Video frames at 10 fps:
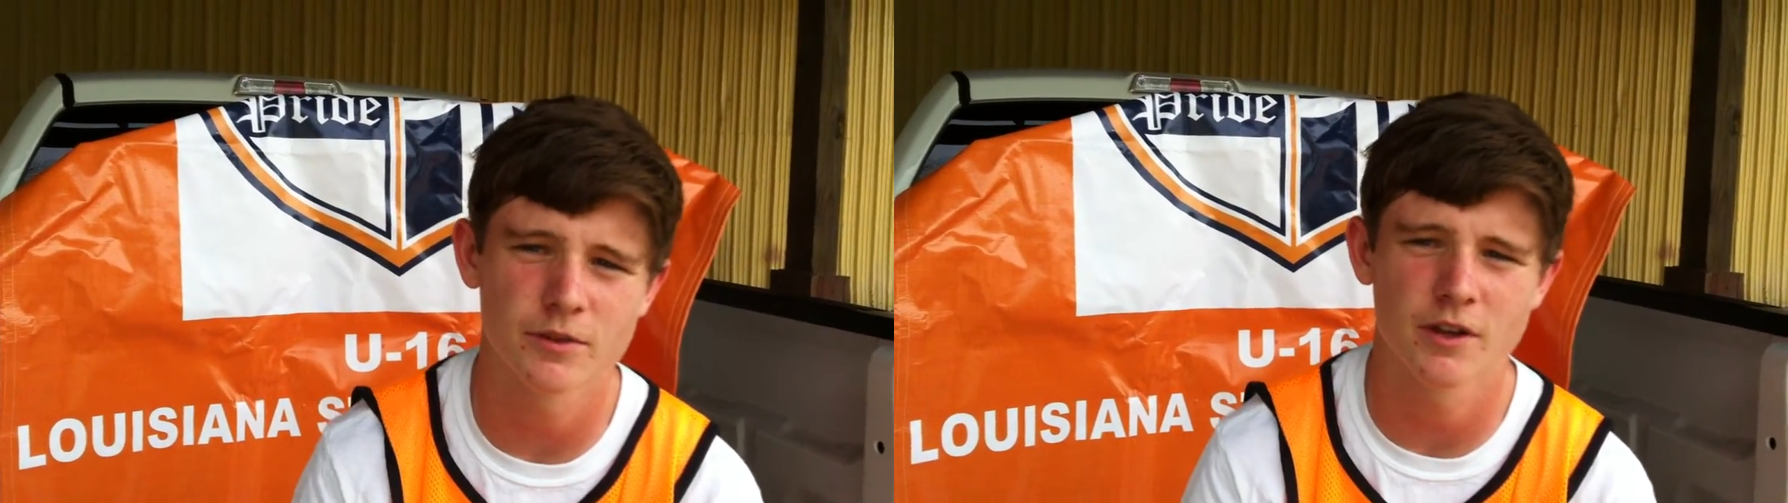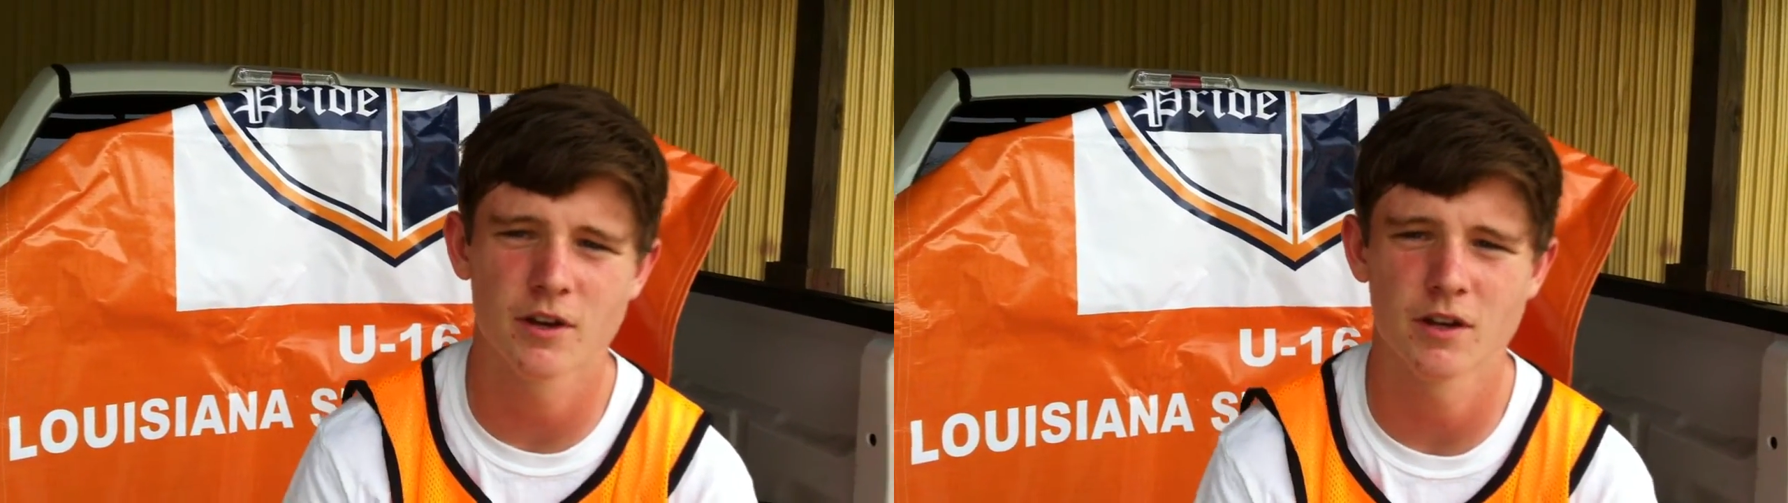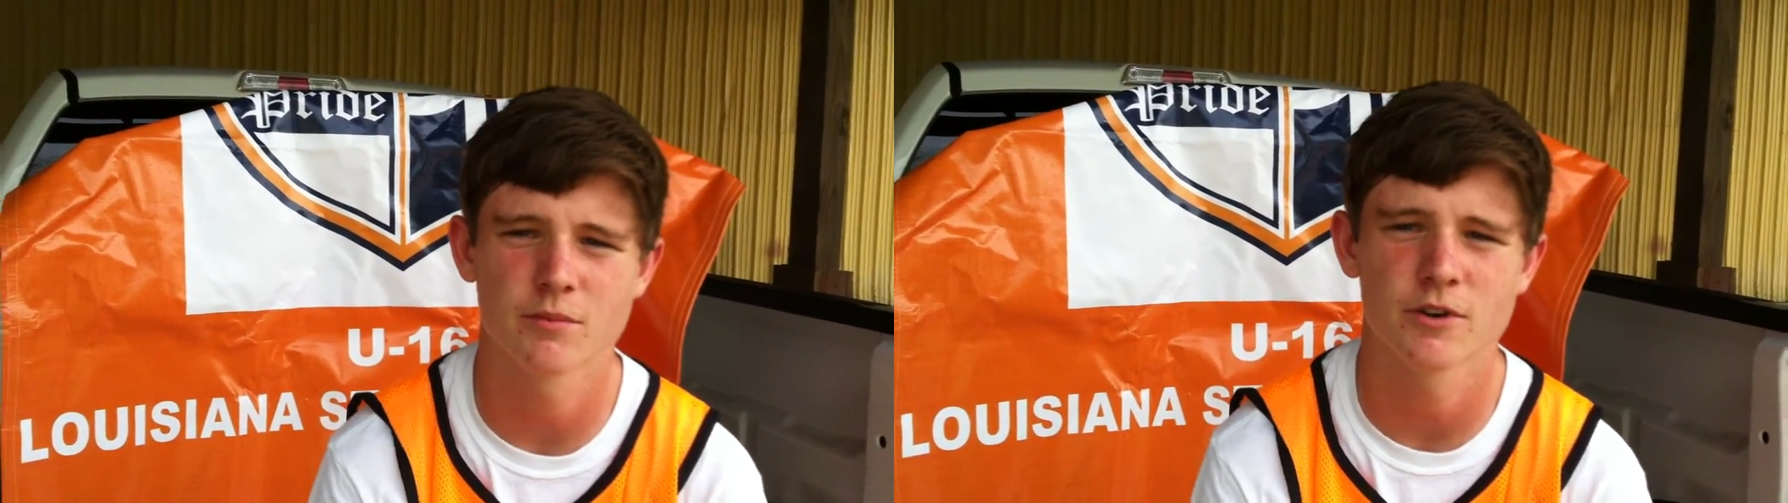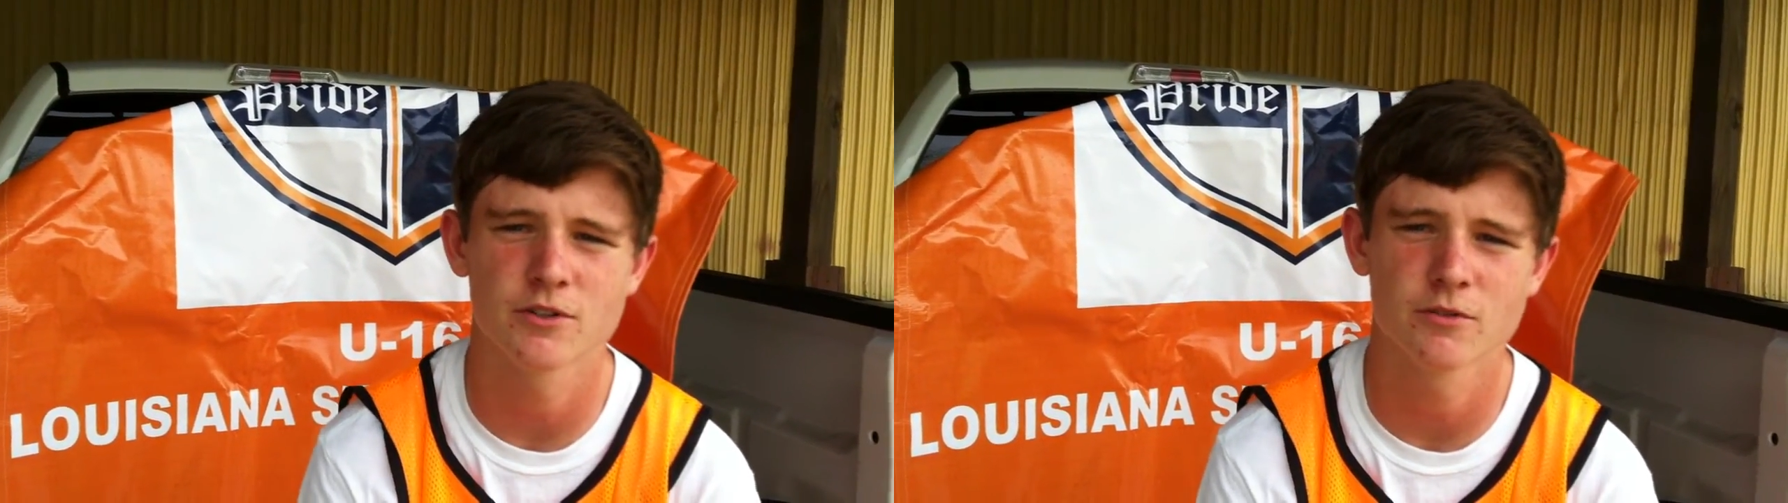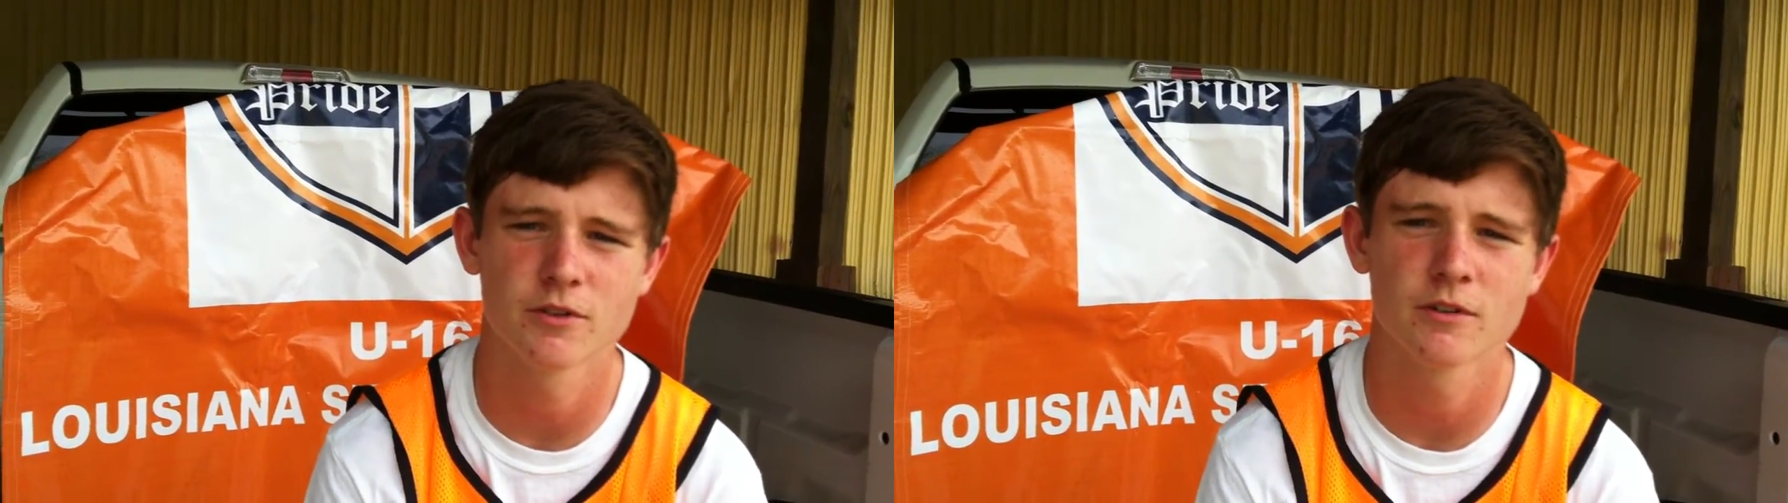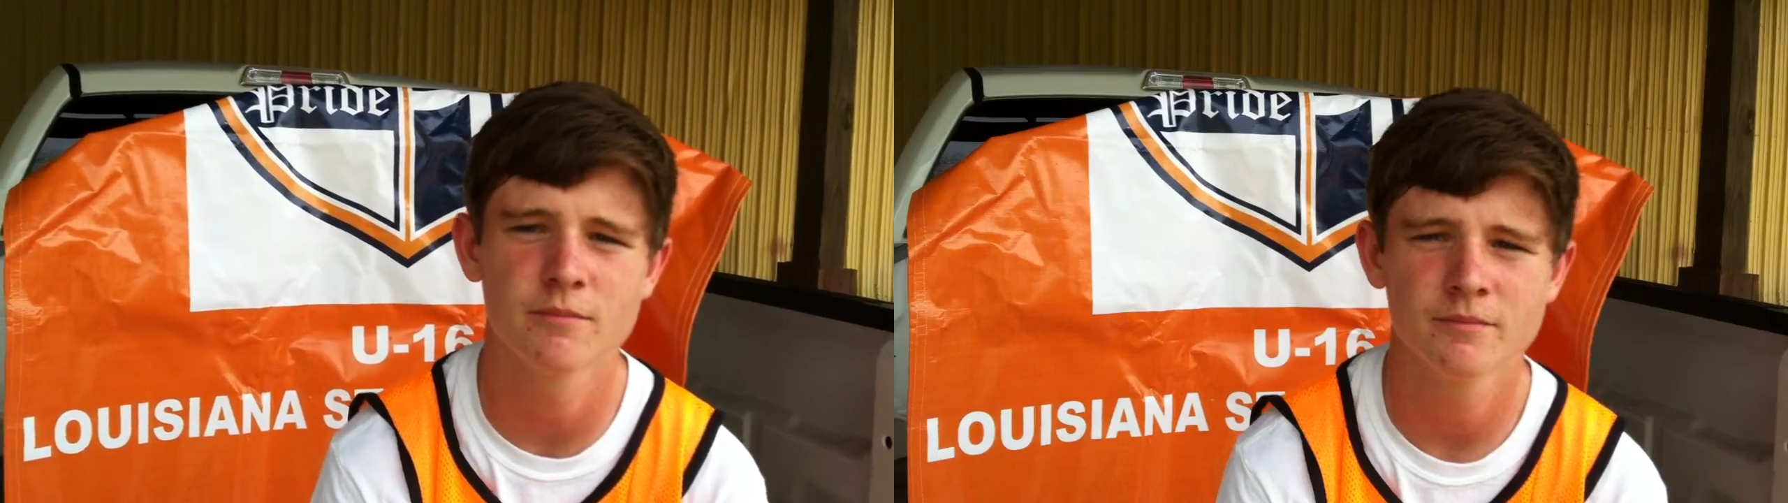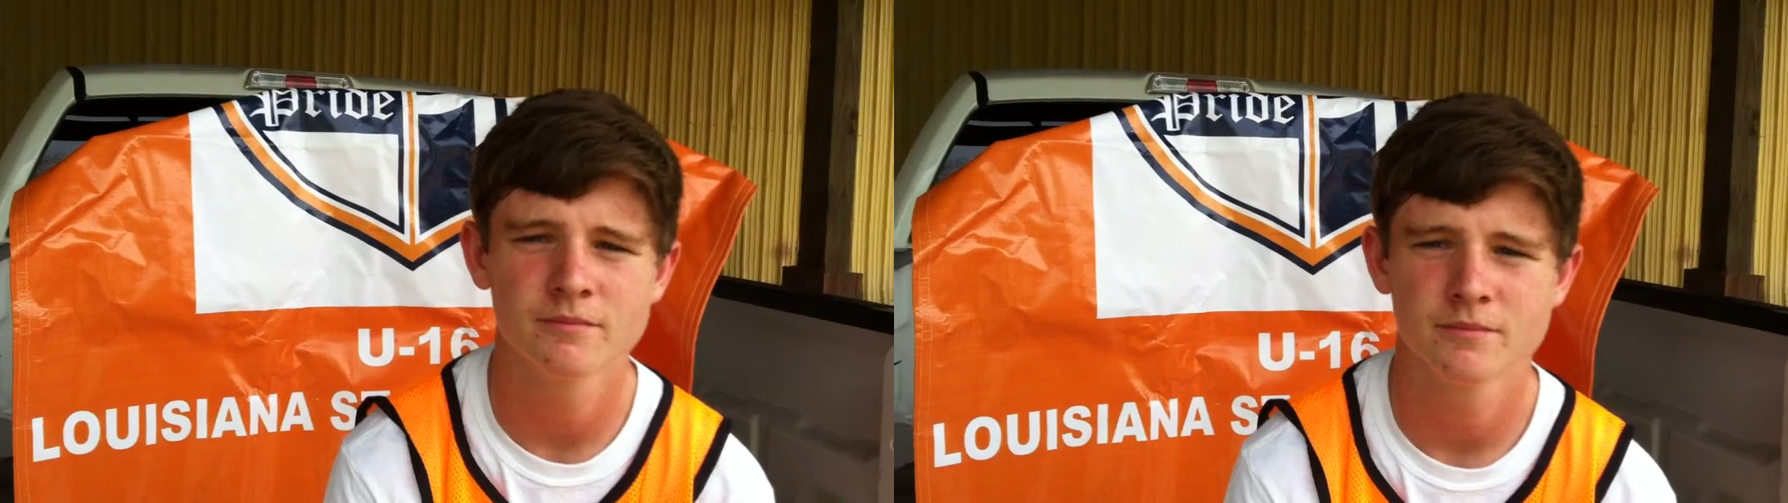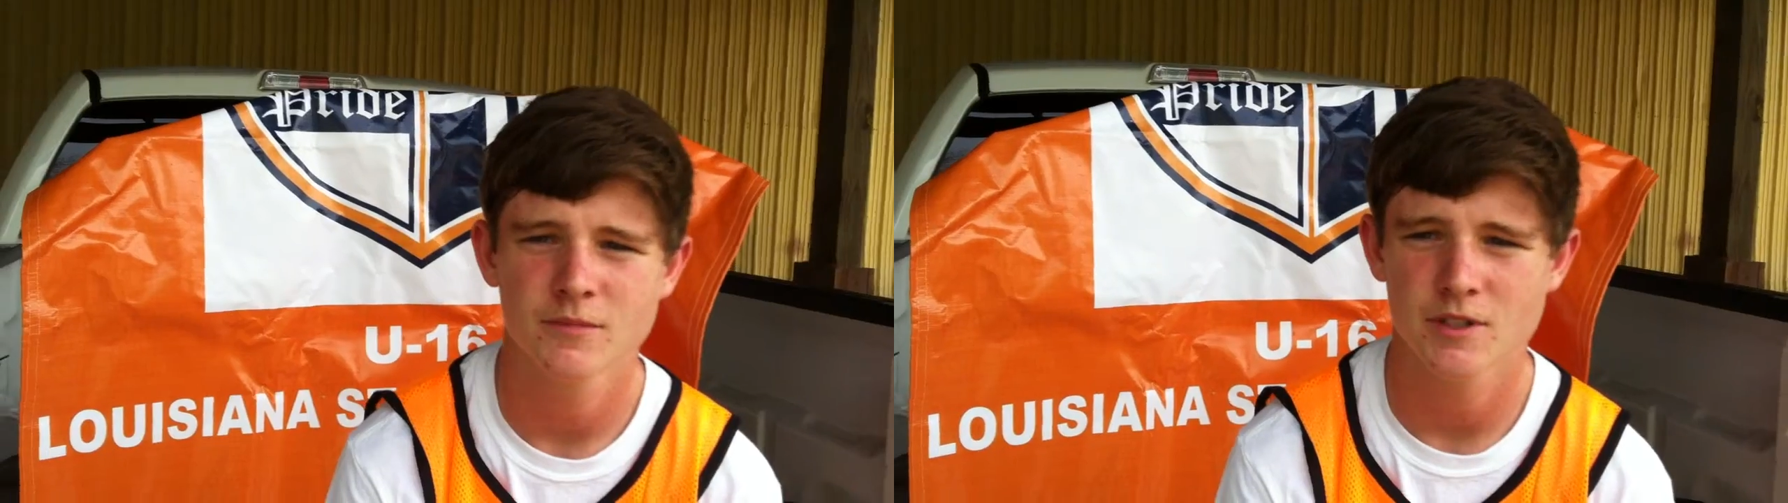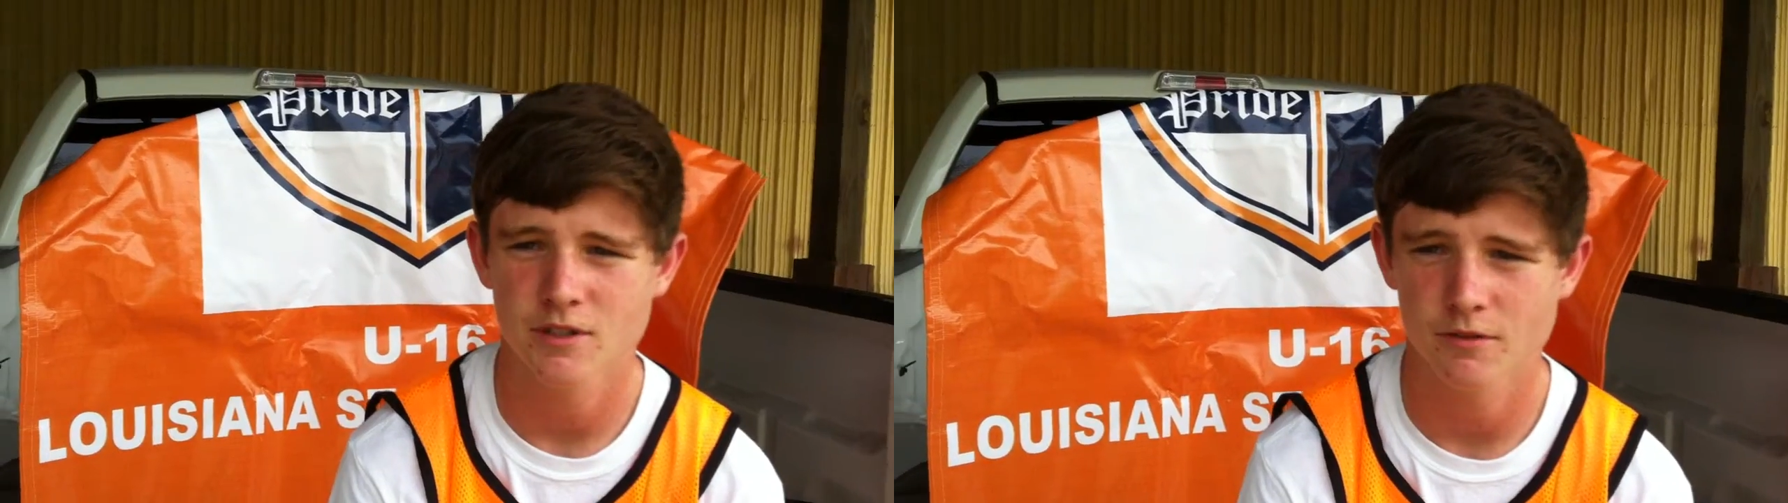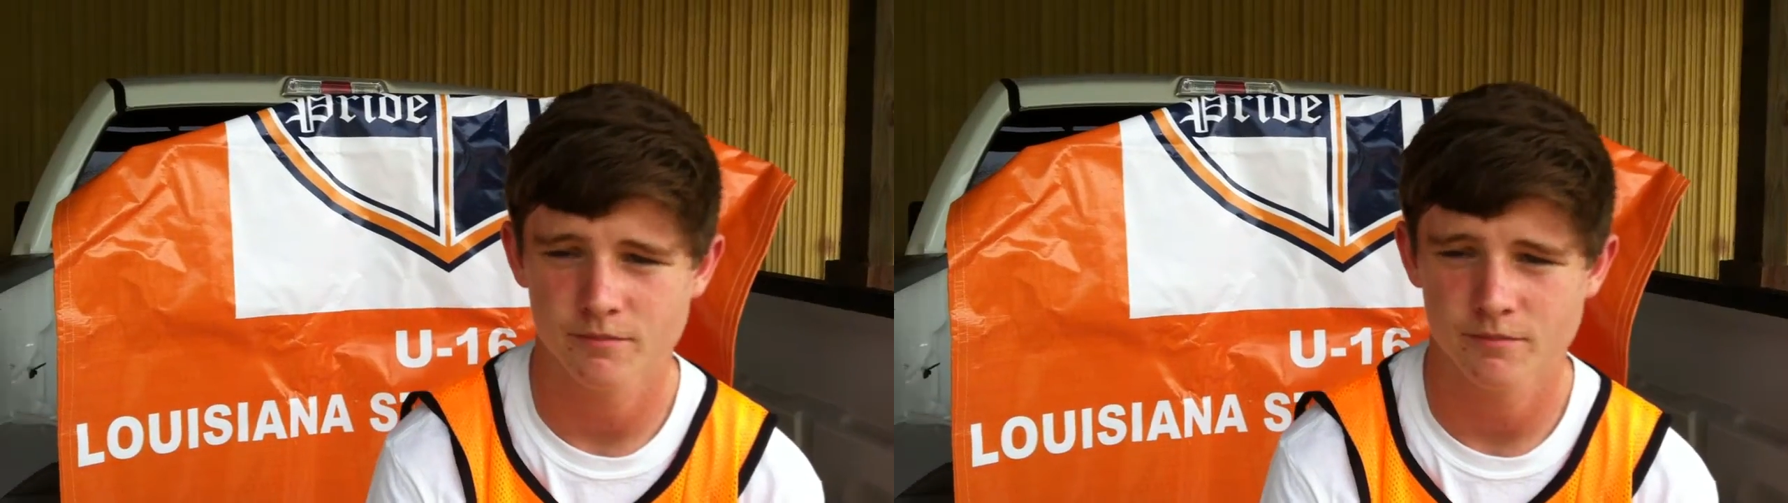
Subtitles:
without any pressure really. So.